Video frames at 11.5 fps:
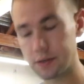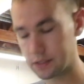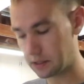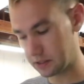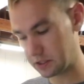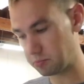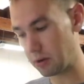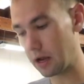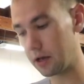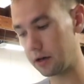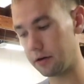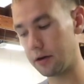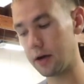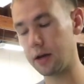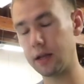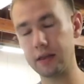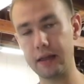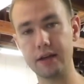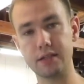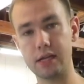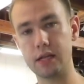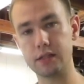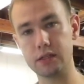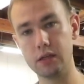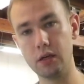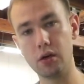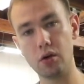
it's going to expand, and you're not going to get that dense,